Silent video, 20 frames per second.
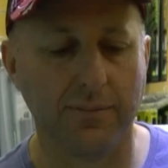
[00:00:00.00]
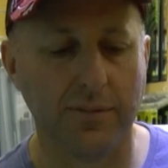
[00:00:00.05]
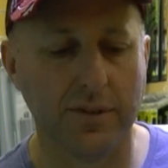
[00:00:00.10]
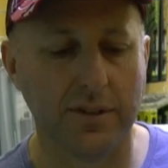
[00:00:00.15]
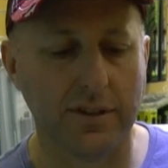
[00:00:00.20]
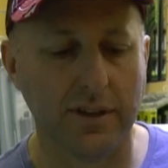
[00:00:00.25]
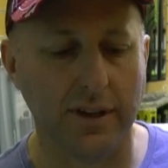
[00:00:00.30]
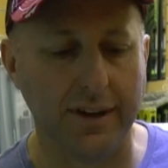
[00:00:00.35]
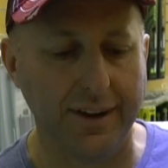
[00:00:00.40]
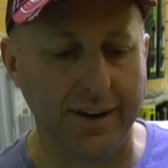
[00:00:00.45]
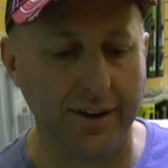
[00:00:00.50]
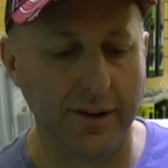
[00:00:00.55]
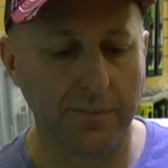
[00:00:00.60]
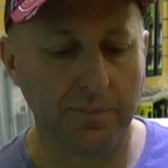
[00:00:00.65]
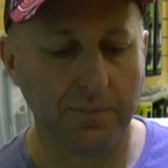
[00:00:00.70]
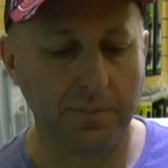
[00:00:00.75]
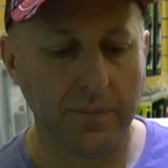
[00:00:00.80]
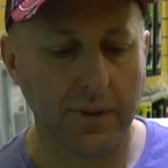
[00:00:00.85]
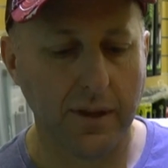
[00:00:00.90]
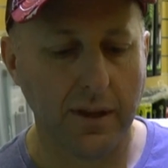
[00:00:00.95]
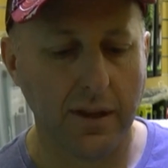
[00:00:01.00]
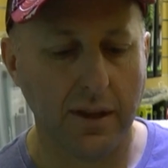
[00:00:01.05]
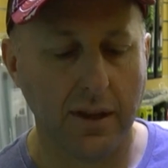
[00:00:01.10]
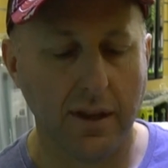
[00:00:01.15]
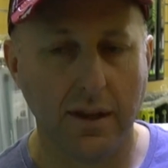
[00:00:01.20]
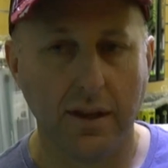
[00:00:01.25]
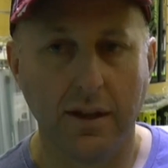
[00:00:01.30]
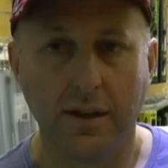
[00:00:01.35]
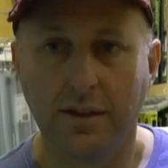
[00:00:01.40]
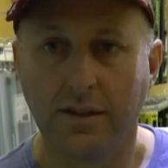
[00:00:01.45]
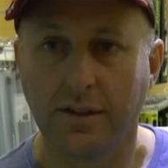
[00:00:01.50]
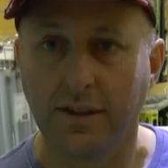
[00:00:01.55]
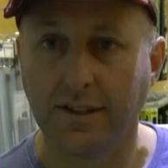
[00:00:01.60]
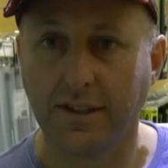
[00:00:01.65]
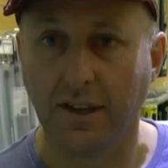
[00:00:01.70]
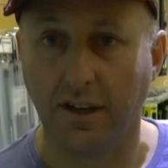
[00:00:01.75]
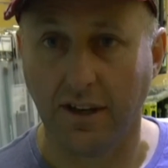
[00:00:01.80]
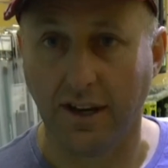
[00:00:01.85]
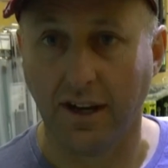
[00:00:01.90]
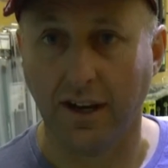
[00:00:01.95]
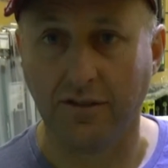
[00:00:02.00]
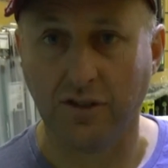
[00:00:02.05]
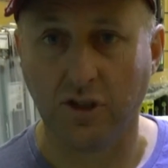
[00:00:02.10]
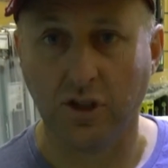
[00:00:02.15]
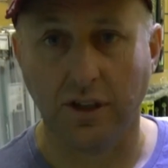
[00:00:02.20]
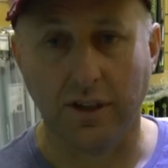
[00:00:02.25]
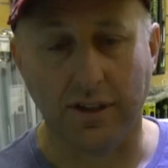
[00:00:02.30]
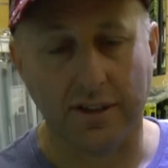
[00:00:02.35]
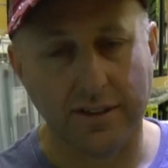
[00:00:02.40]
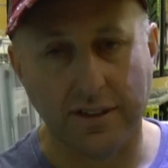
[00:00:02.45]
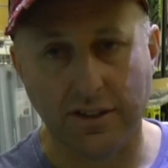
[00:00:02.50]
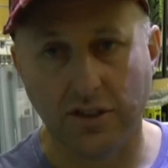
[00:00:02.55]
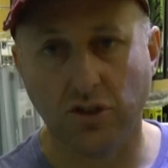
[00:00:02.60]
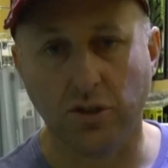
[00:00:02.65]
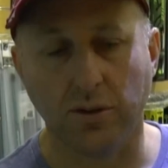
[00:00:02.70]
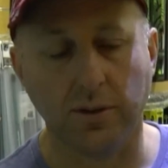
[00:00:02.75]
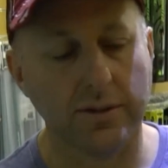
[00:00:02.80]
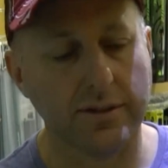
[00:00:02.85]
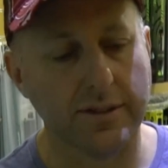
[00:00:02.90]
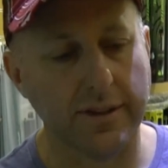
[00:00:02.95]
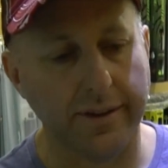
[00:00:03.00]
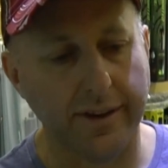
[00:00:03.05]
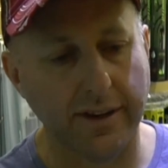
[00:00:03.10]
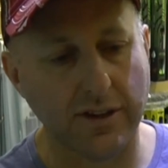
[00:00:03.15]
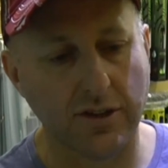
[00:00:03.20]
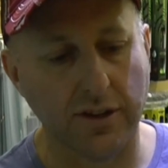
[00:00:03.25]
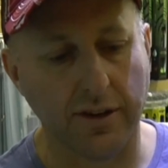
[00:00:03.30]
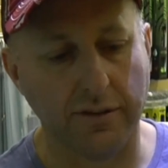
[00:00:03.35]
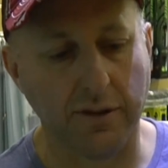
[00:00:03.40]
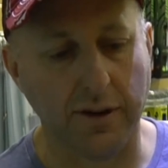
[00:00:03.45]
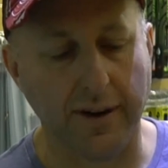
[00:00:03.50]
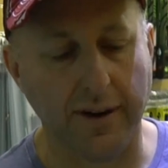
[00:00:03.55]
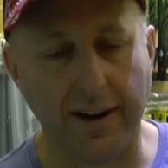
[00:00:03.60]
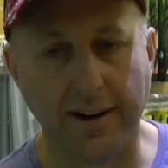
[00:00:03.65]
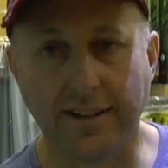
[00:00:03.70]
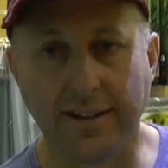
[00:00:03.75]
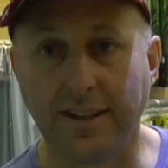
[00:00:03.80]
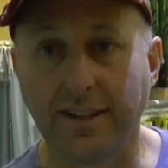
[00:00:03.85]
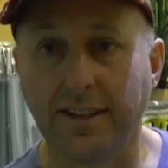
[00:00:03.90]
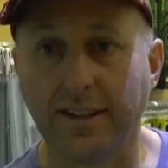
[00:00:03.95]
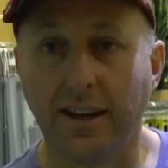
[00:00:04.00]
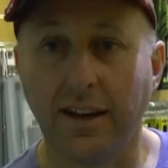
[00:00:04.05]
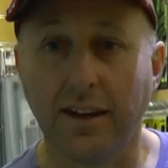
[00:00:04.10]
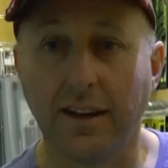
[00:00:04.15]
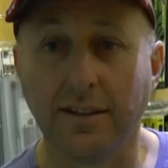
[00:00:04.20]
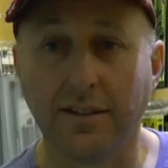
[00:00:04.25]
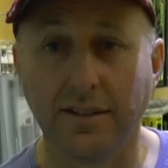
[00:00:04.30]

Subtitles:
So he said, can I have a shot? I said, sure. So he shot a few arrows. He said, it's